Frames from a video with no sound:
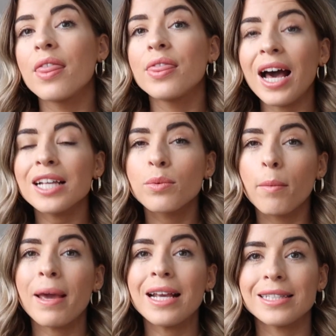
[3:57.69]
and that's
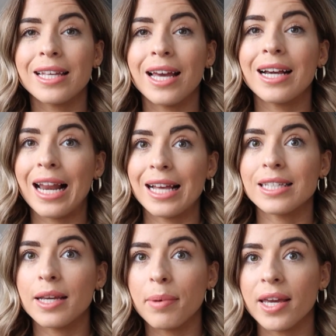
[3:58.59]
what makes it a
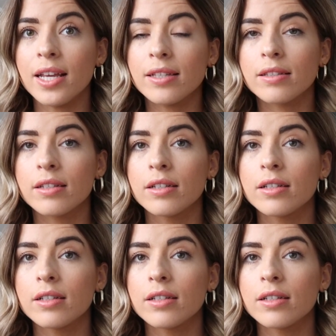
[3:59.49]
classic piece